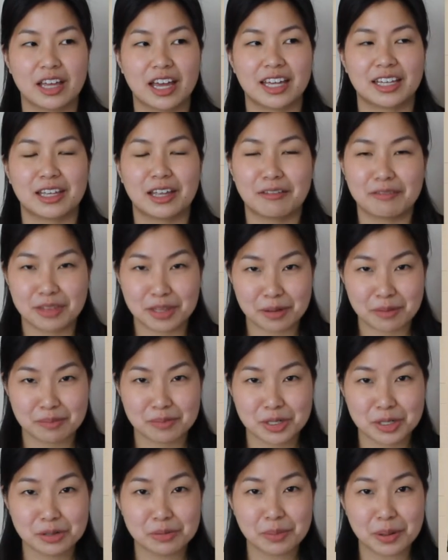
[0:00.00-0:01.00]
I gave
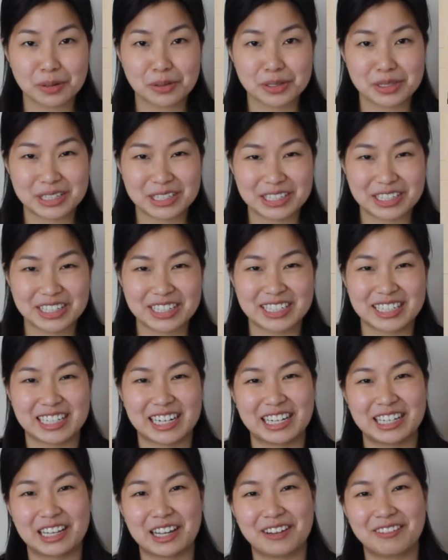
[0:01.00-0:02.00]
them 2 posters and
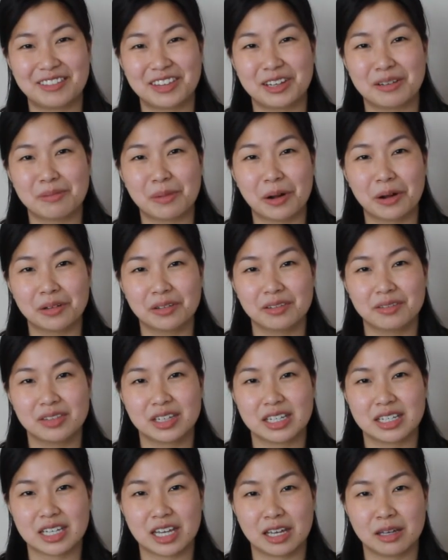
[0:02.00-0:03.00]
I gave them all of
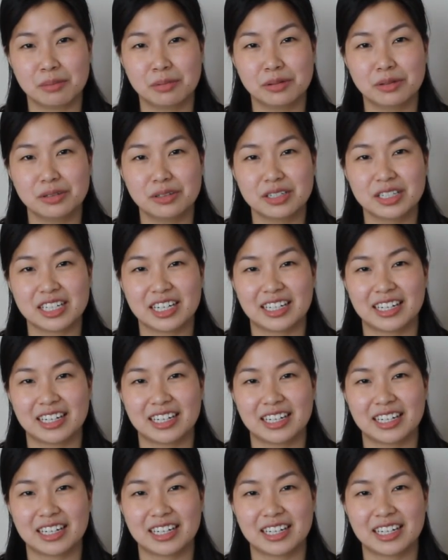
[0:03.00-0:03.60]
the tables,